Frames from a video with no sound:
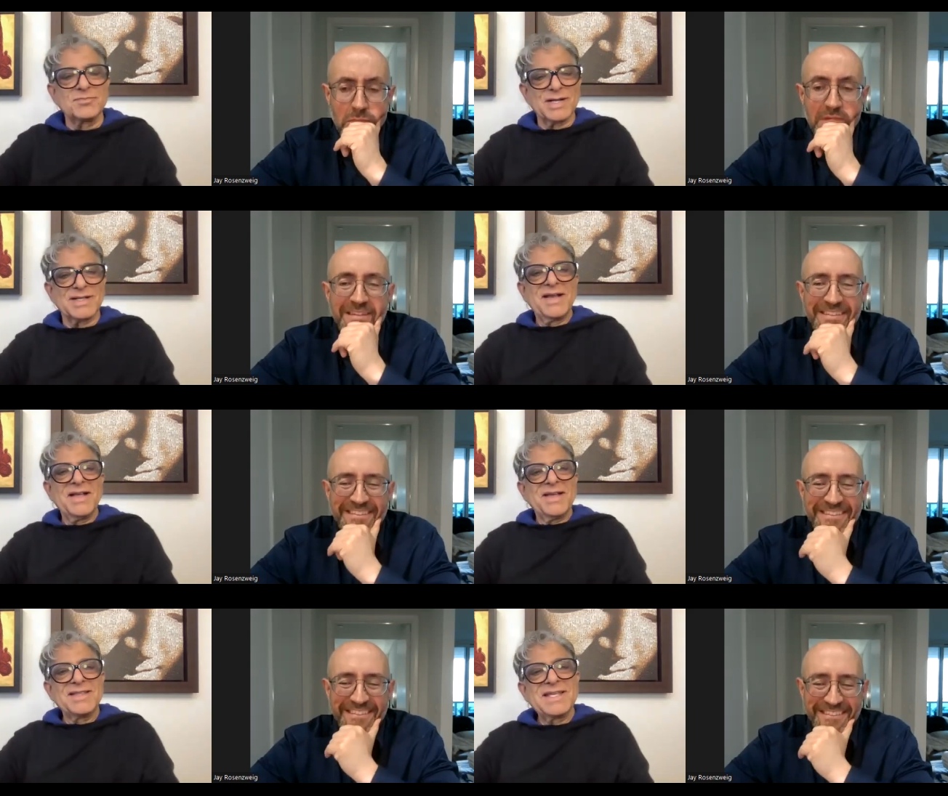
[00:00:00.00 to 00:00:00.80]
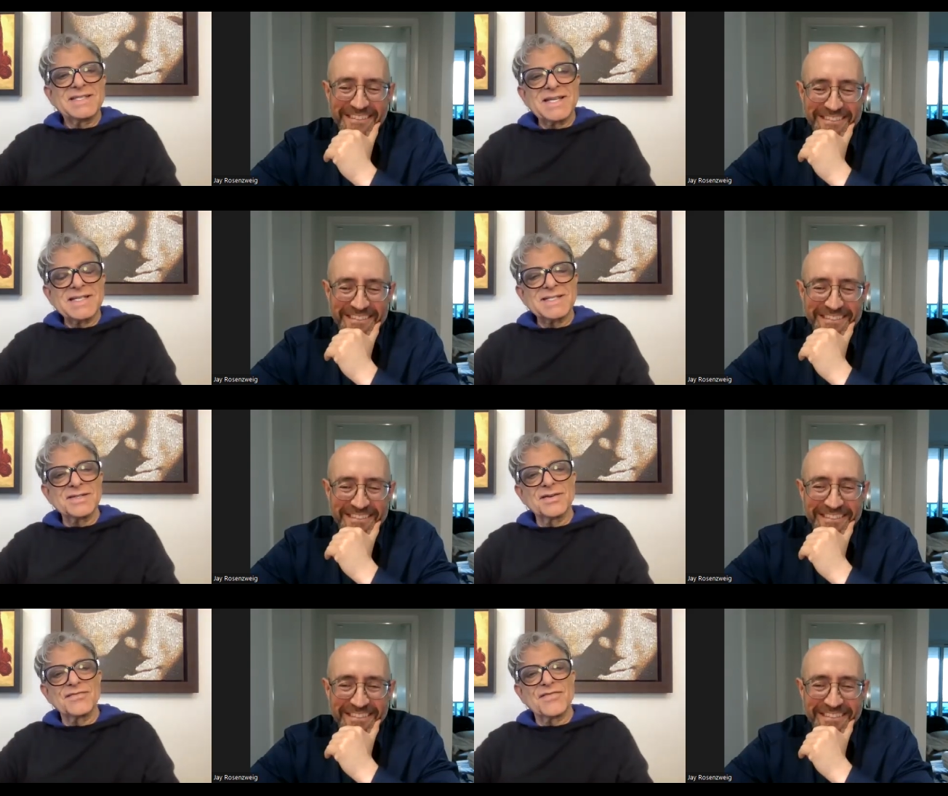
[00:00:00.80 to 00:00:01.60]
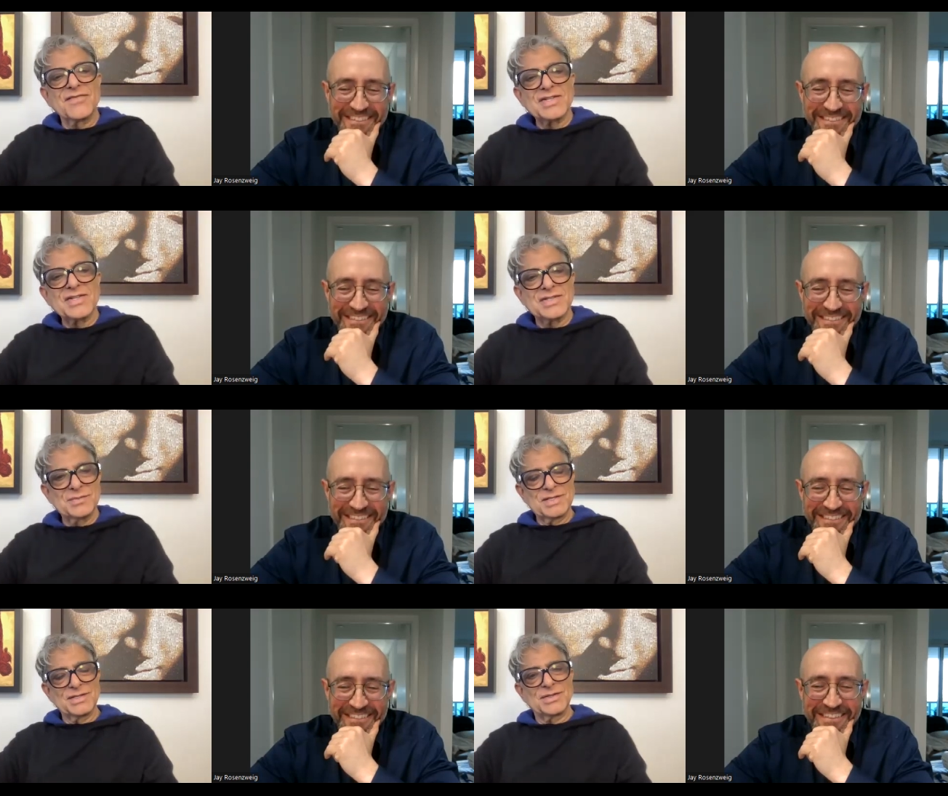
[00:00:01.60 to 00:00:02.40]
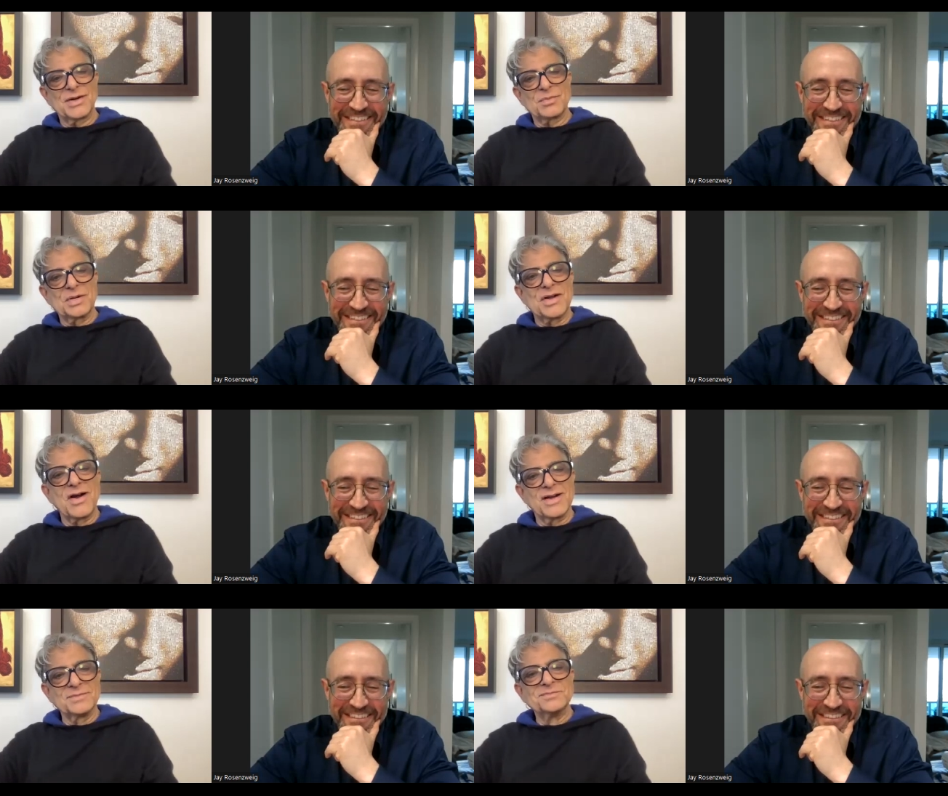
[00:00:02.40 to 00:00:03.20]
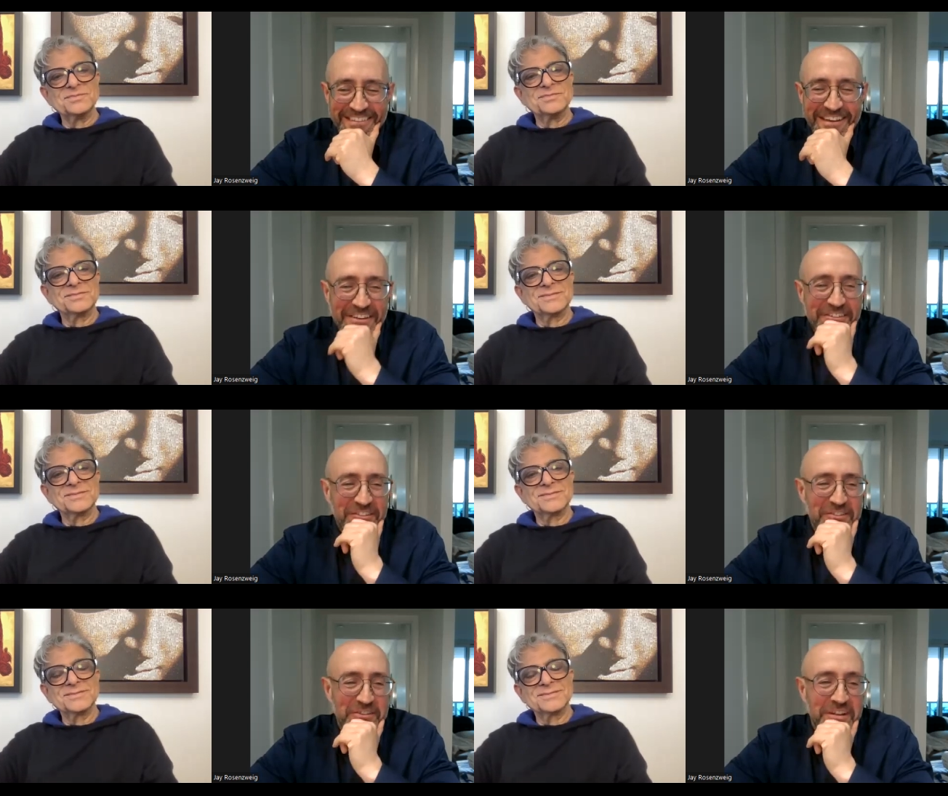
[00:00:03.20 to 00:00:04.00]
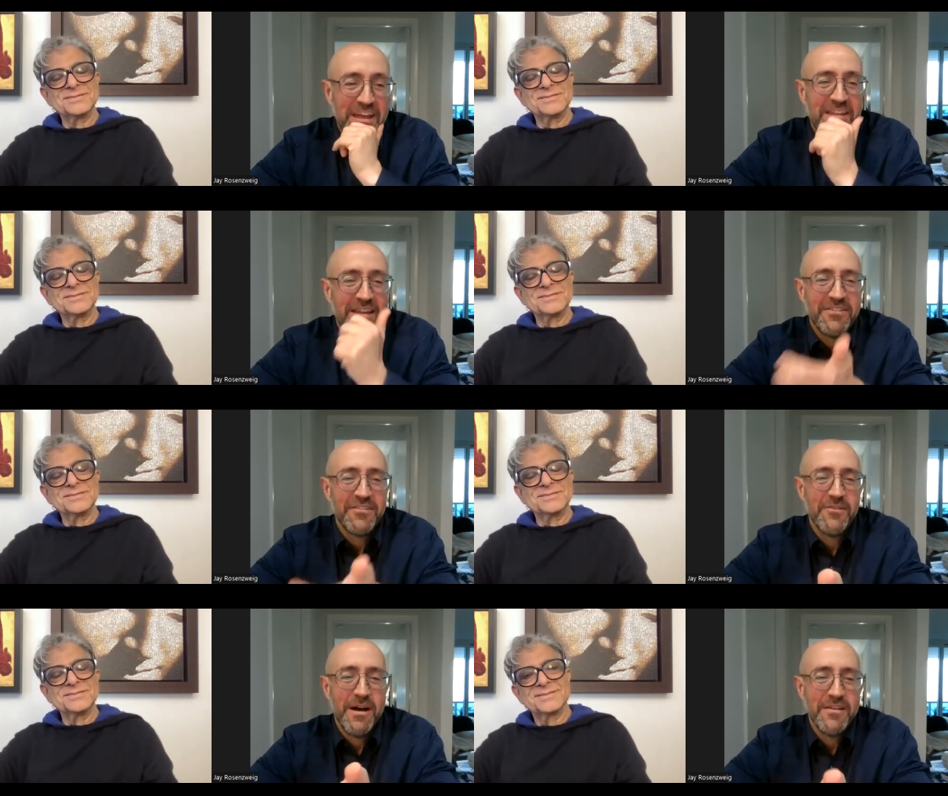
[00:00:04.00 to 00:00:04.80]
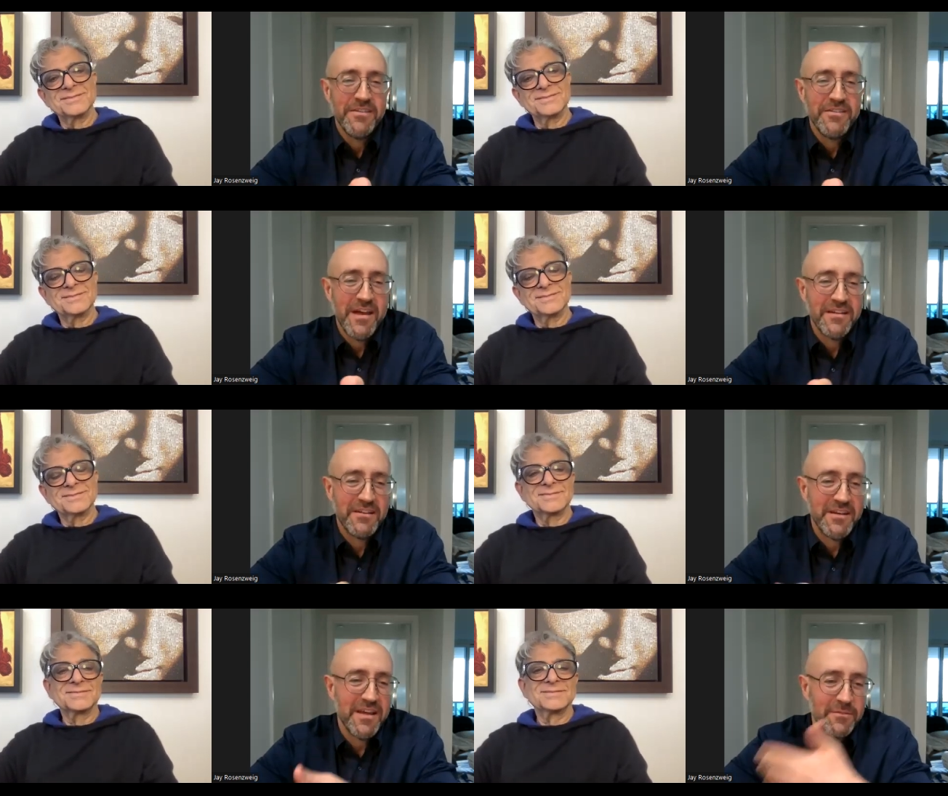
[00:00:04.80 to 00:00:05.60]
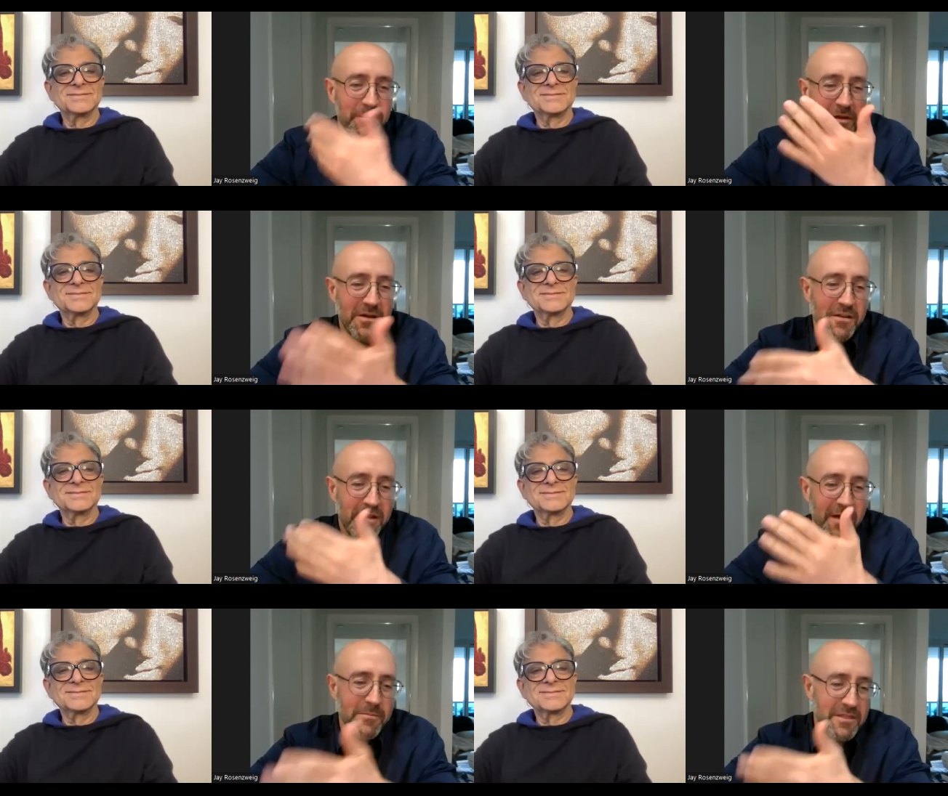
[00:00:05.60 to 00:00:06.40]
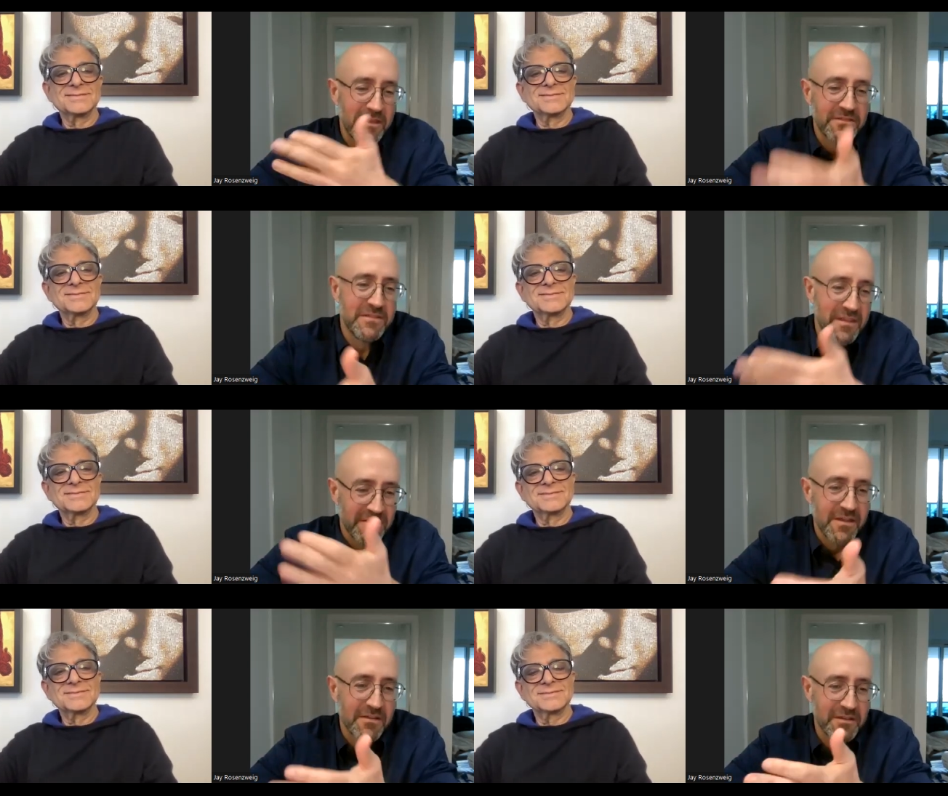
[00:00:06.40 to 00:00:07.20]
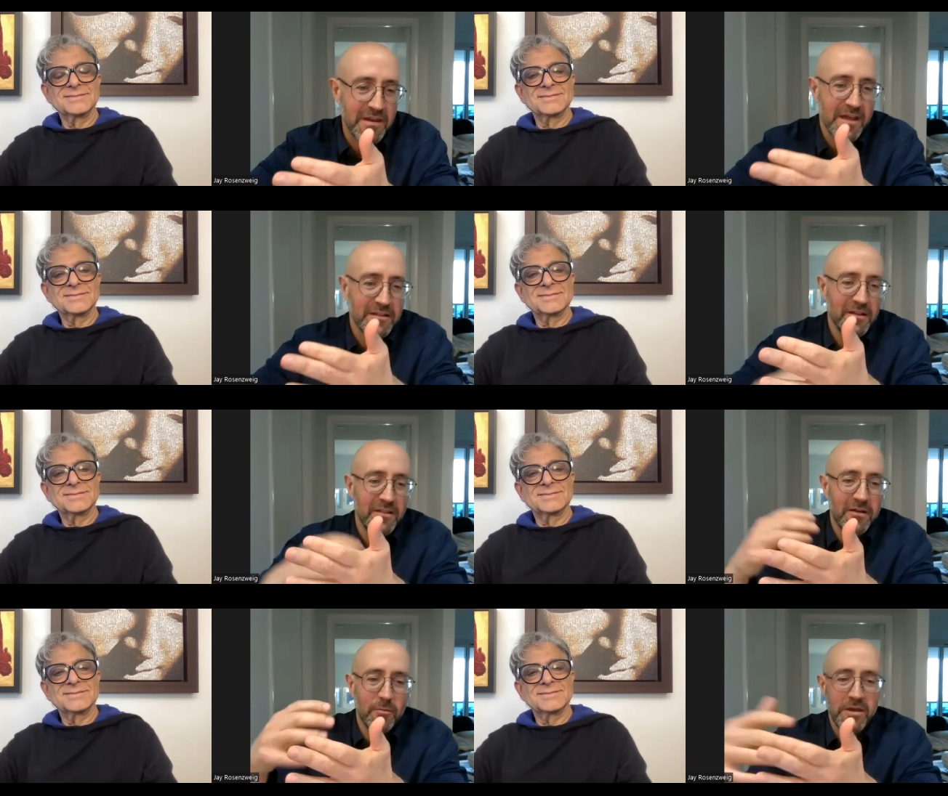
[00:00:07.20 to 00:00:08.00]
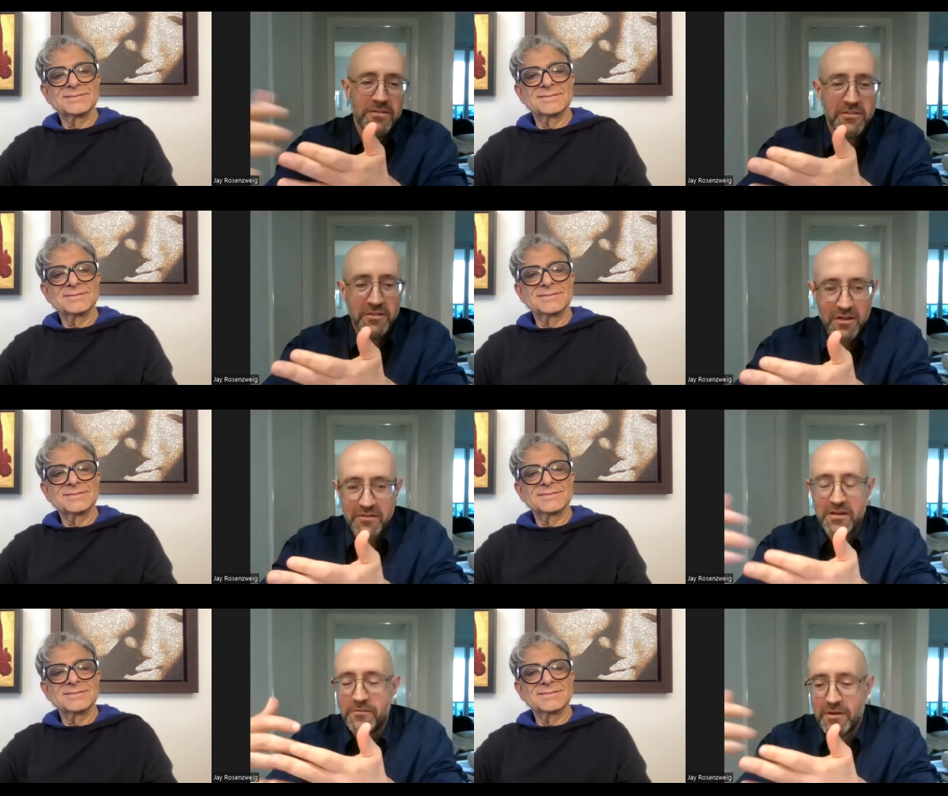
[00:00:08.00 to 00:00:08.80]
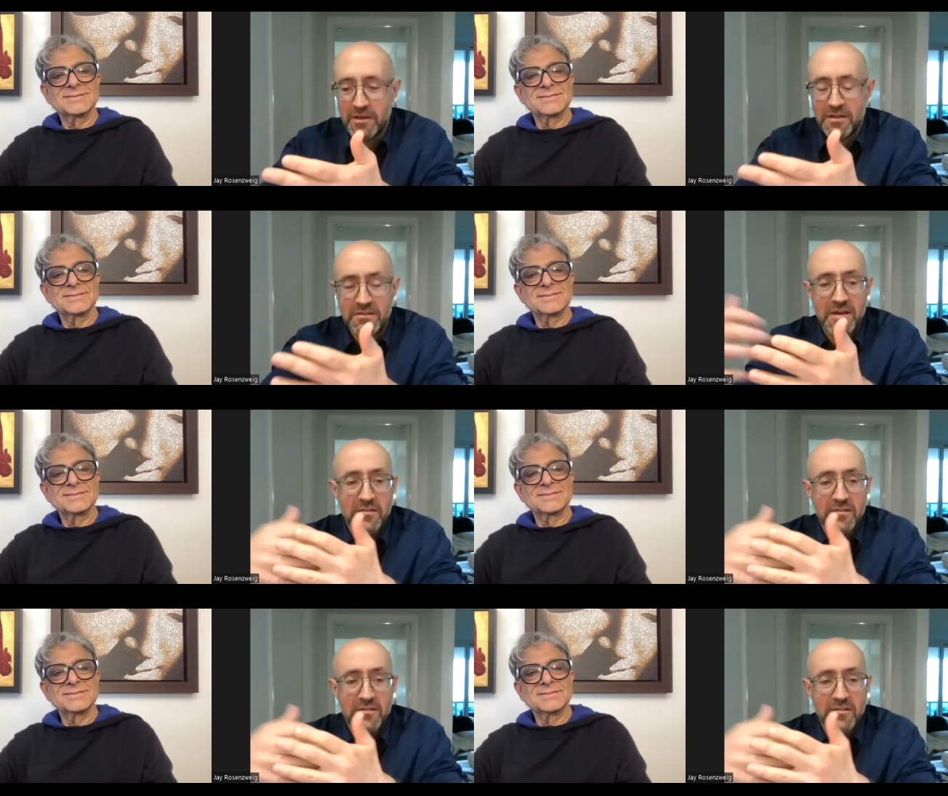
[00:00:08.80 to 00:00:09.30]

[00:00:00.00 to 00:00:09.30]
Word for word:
Speaker 1: but these days it's not fashionable to talk about God
Speaker 2: understood and and so how does that connect beyond i mean this this does connect in a lot of ways to longevity et